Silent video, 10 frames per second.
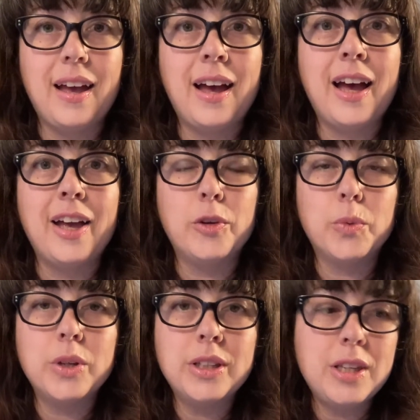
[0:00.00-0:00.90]
I
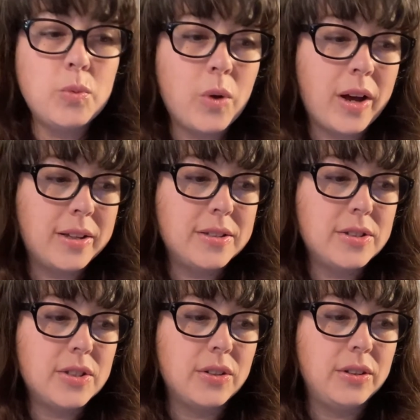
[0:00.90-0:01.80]
really want
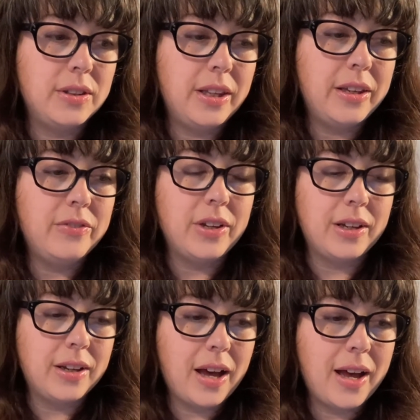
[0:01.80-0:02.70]
to live
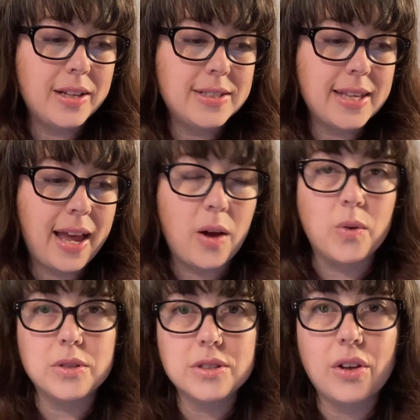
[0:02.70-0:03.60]
in God's
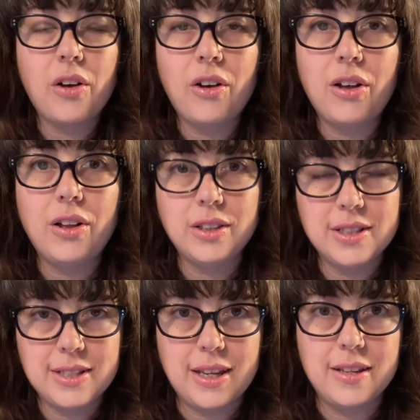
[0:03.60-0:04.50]
house all the
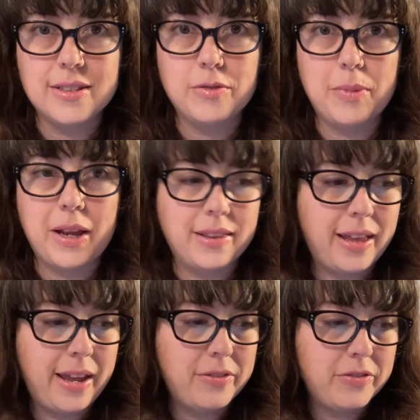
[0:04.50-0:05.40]
days of my
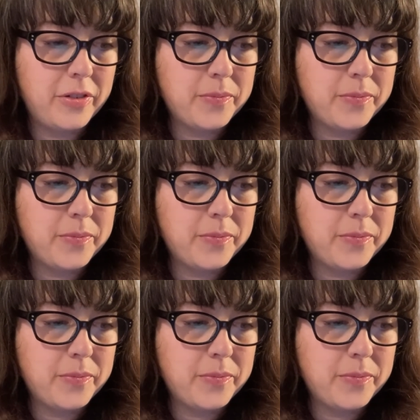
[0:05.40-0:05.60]
life.